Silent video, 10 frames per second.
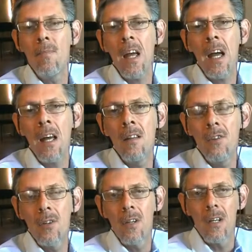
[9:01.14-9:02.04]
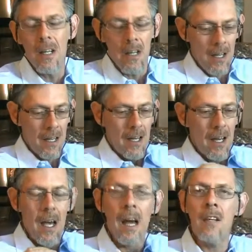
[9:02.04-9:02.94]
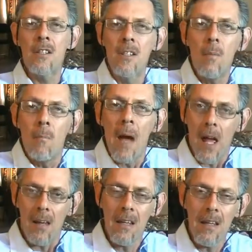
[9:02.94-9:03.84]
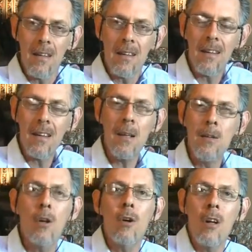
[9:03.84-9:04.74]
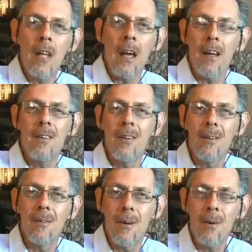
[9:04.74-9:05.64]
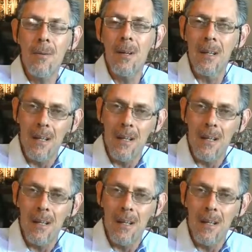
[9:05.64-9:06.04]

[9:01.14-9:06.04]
and as the man in the Godhead, you know,